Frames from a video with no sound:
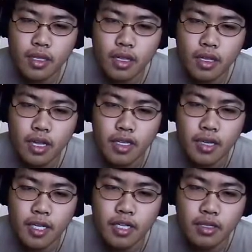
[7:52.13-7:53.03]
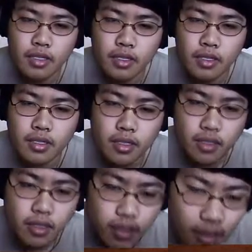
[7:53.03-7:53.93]
Ah, come on.
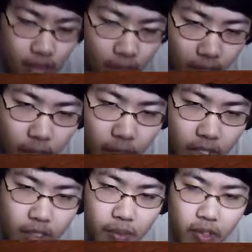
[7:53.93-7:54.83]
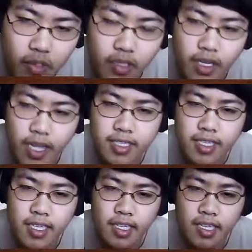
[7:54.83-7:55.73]
I didn't want to chop the tree. I
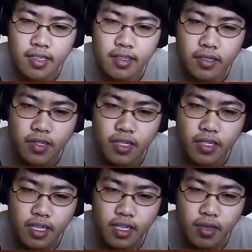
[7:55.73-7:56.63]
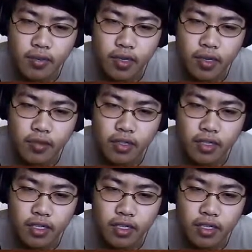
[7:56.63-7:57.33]
accidentally clicked on the tree. But whatever.